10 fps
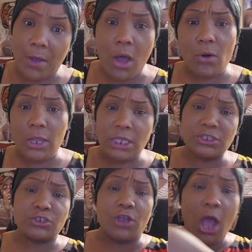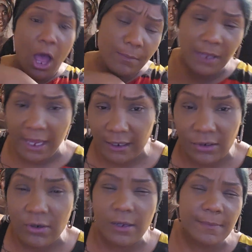Oh, here's a job. Like,
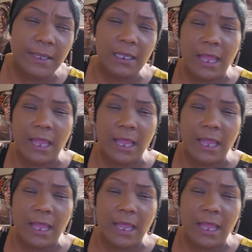you know what I mean?